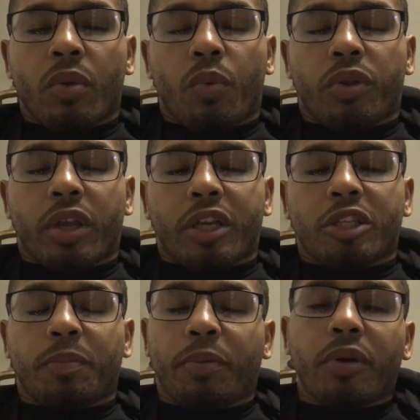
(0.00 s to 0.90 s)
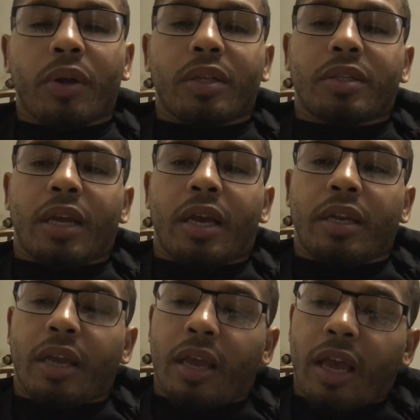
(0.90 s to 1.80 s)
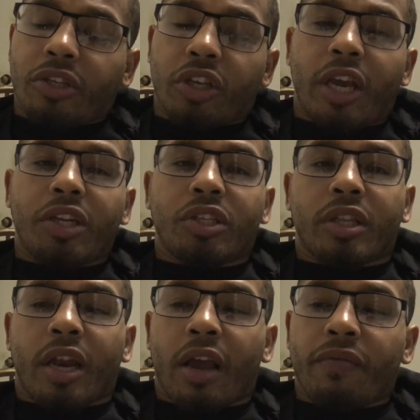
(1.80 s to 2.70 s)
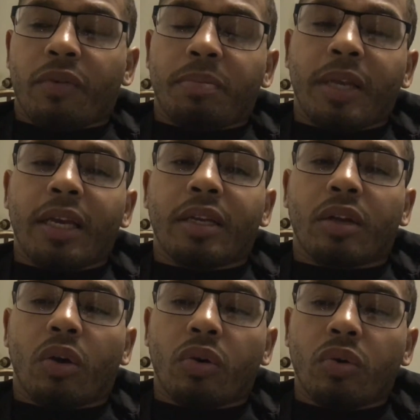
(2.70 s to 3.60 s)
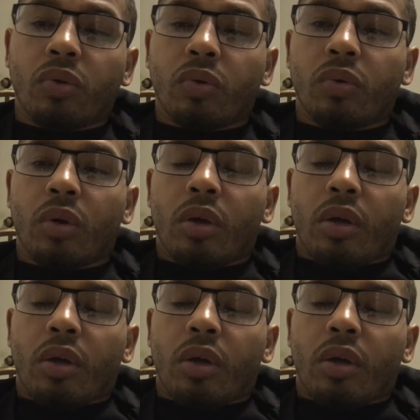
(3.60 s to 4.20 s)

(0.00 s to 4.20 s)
with the experience and education that I've obtained in Honolulu